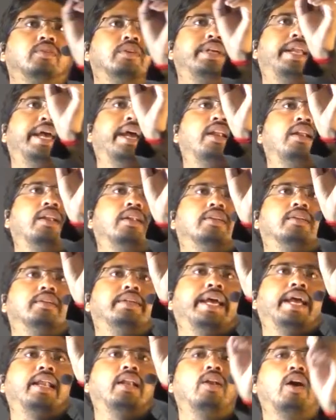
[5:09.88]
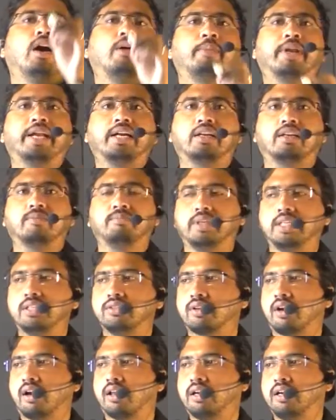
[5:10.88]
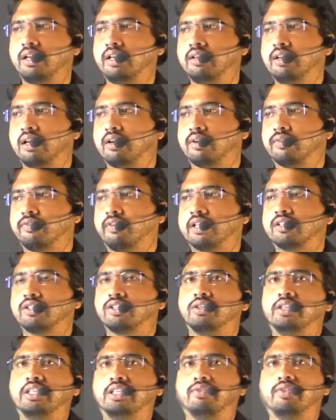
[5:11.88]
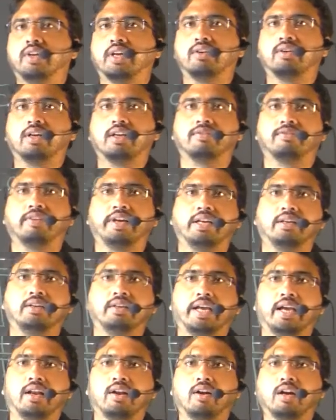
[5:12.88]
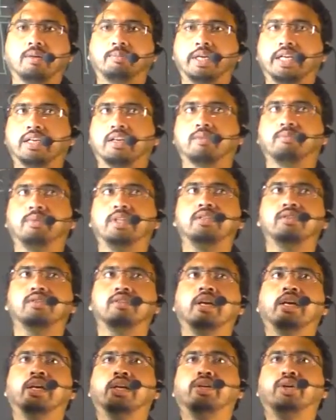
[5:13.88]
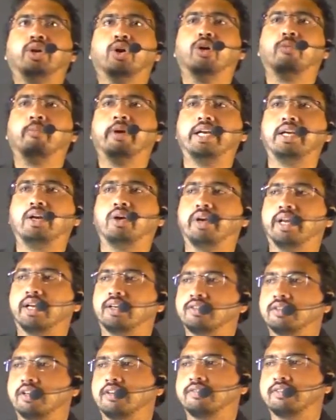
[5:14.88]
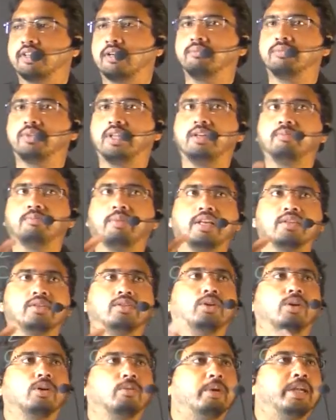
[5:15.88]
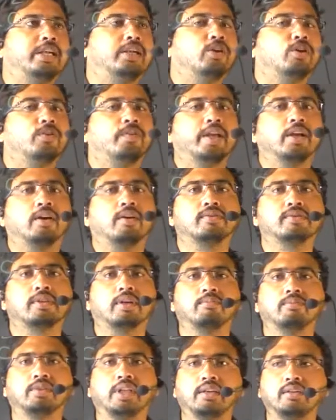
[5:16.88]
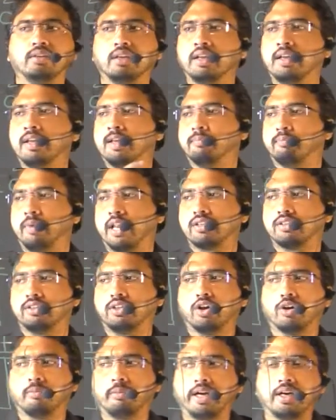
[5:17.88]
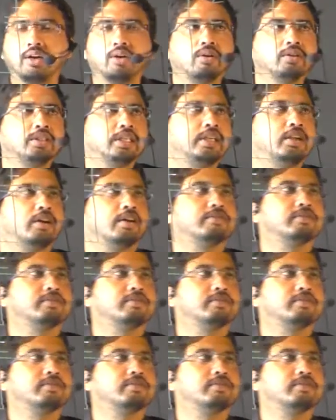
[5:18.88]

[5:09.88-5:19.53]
del operator means already in our first unit we have defined del operator means dou by dou x of something plus dou by dou y of something plus dou by dou z of